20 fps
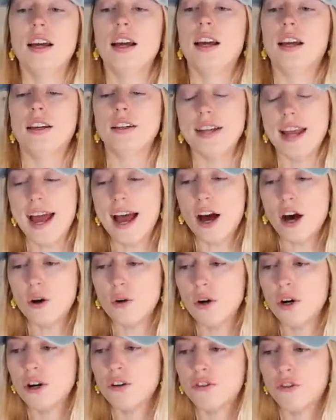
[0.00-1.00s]
And
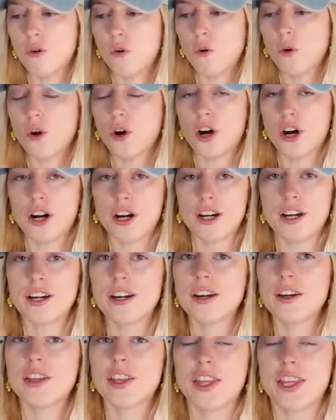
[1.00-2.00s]
now for
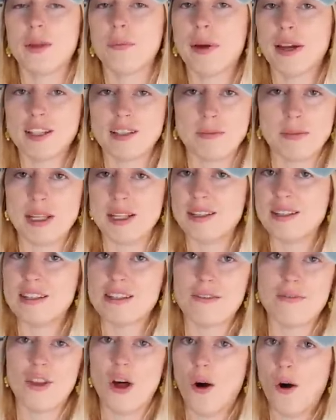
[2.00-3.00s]
the best pieces
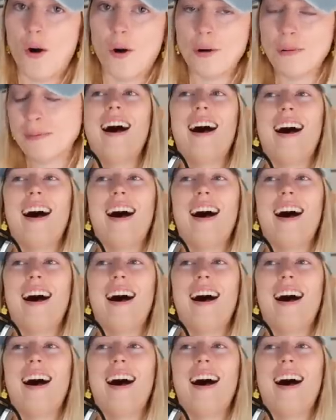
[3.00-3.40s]
of the haul.